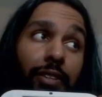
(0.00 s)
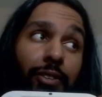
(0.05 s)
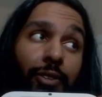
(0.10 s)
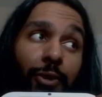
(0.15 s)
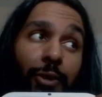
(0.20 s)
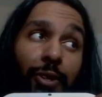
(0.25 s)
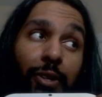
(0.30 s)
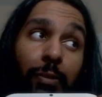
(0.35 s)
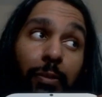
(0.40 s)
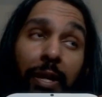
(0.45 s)

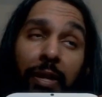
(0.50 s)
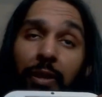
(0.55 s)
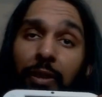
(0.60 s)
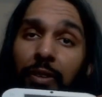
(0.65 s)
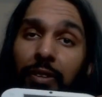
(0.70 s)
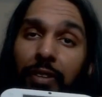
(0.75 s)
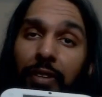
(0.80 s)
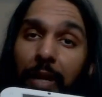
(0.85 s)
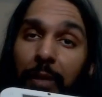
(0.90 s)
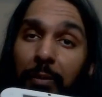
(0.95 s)
so it's about the
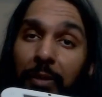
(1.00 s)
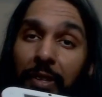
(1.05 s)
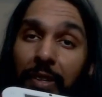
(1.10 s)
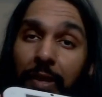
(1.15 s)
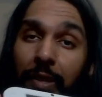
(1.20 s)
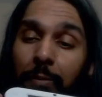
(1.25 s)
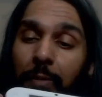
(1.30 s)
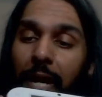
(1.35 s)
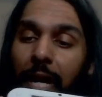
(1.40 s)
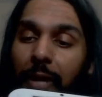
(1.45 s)
same as
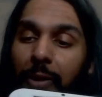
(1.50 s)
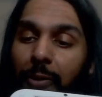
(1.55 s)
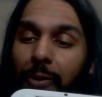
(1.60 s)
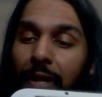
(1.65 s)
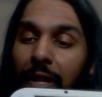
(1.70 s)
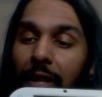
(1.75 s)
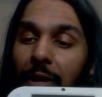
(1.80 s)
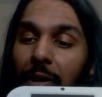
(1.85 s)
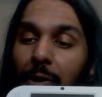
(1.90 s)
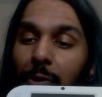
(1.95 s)
the
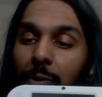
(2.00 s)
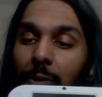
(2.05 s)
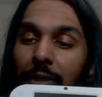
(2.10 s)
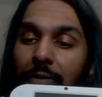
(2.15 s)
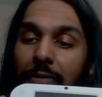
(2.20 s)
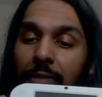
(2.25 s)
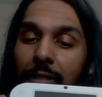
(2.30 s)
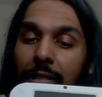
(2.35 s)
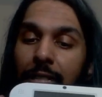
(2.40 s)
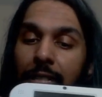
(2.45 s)
battery there
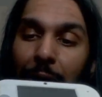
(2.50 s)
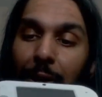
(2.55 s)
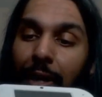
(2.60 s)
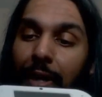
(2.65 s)
roughly.